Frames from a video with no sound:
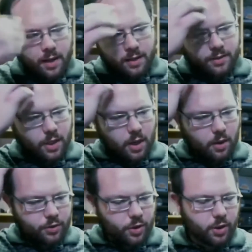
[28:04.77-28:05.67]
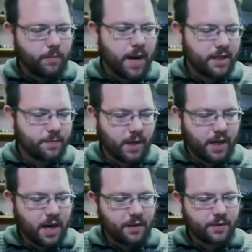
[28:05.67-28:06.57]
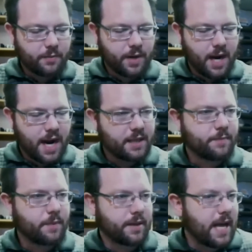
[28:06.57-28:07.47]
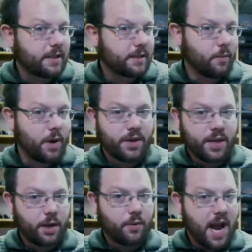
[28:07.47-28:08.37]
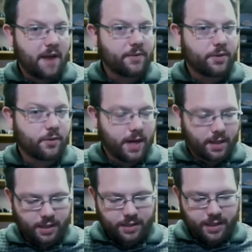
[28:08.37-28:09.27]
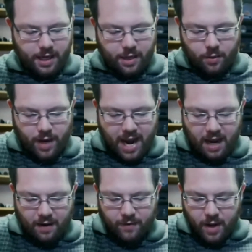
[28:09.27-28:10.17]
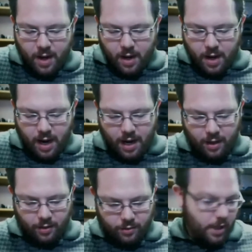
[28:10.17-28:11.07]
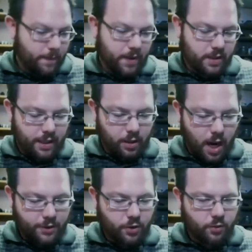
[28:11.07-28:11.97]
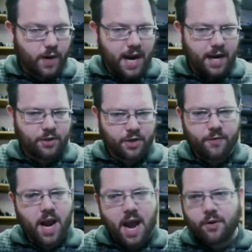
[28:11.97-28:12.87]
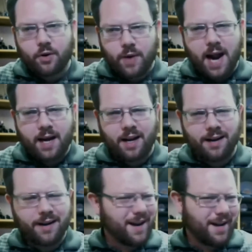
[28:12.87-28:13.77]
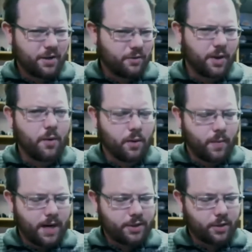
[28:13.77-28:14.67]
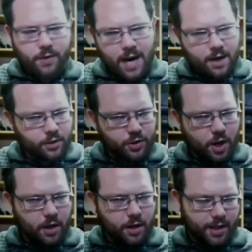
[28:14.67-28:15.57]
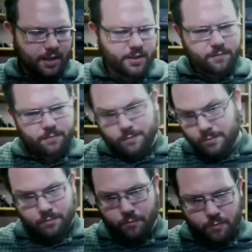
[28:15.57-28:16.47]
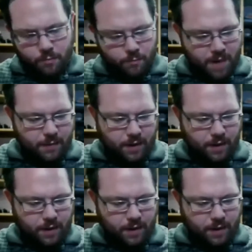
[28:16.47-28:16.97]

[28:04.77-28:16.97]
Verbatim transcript: So sure, it might spray off some guys, but that's the one thing you don't have as Cryx is that you don't have typically lots of range. And if you have a Kraken, do you really want to waste your Kraken shot on this? Maybe.